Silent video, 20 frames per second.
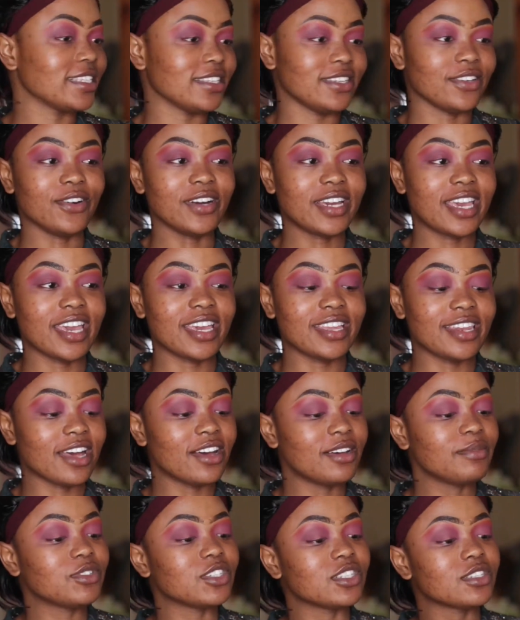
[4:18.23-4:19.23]
Okay,
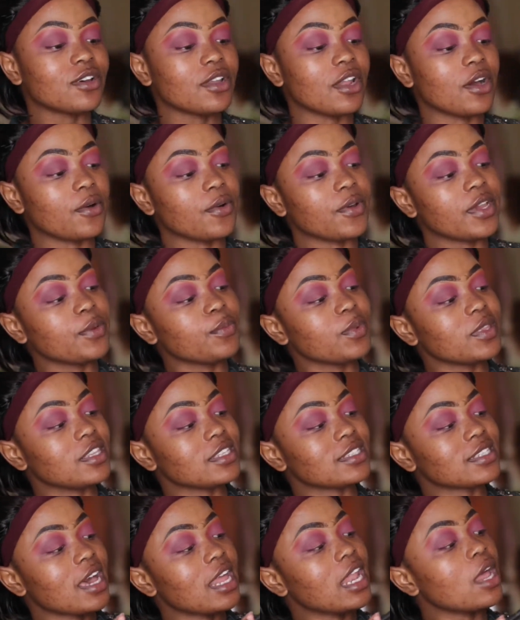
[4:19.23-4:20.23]
now I'm just gonna go in with
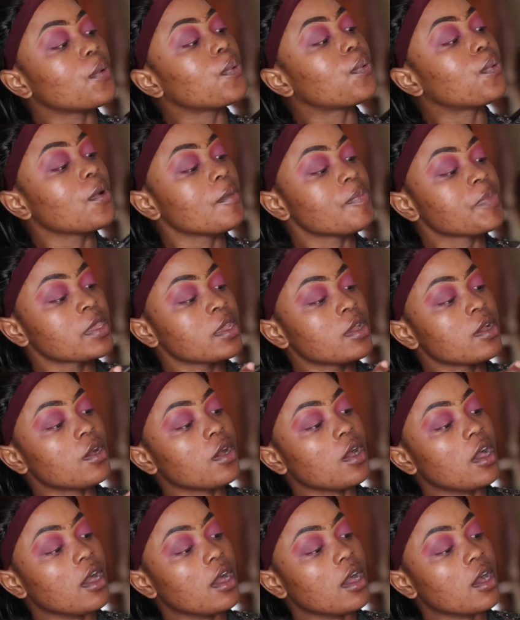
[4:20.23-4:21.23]
this color
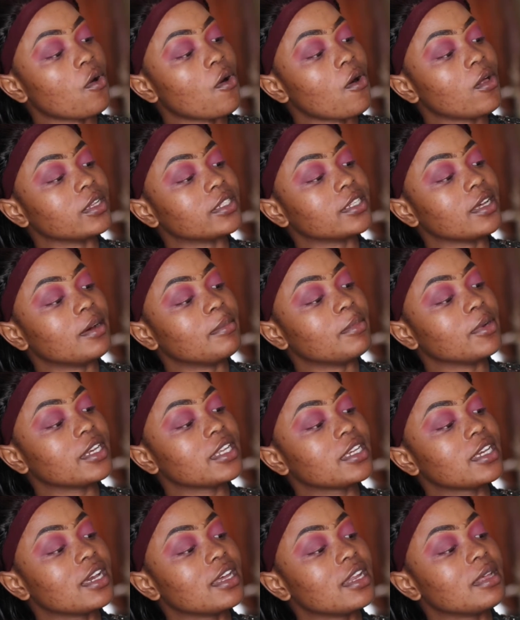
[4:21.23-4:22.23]
called
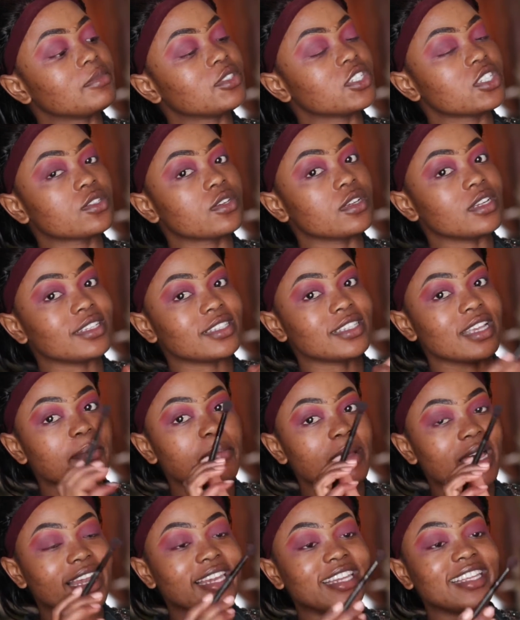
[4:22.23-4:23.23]
Harmony, and I'm just gonna
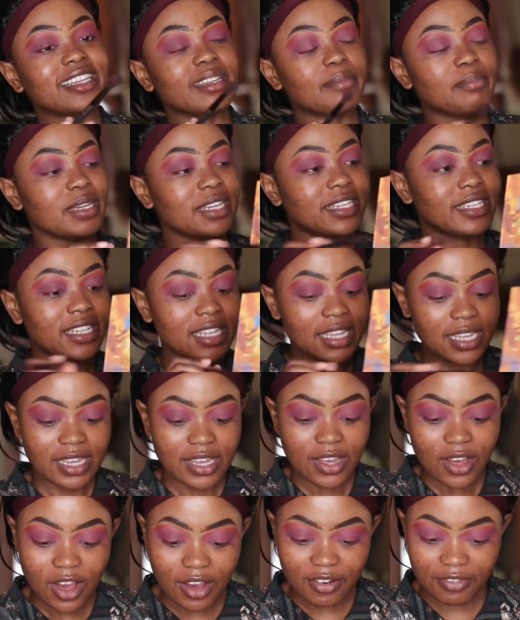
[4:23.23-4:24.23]
tap a little bit
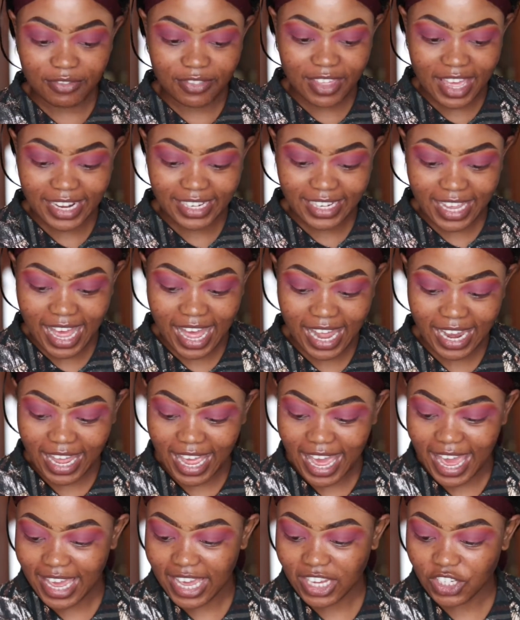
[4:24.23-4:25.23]
of that color.
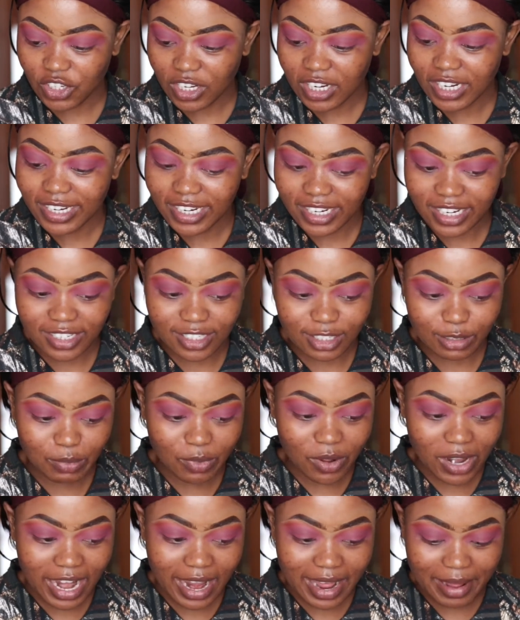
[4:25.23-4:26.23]
I actually need a
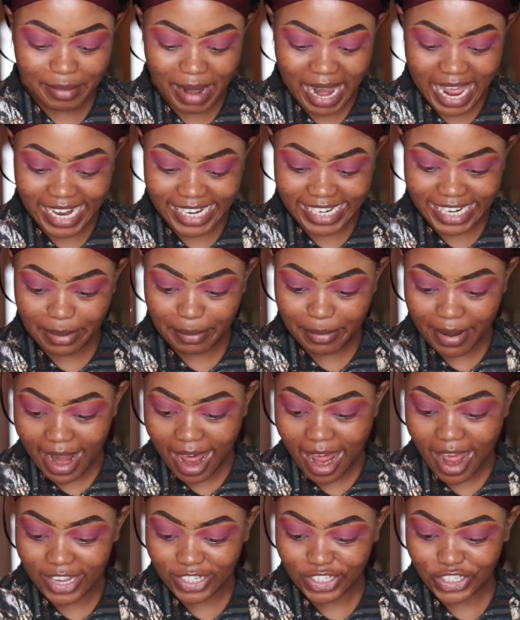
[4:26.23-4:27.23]
smaller blending
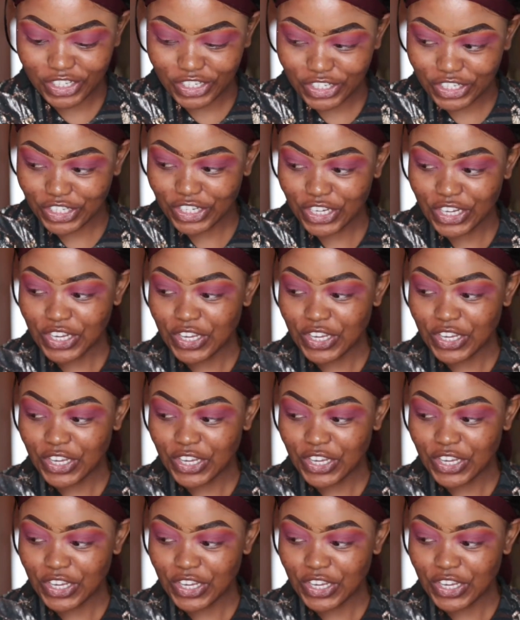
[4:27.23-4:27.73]
brush.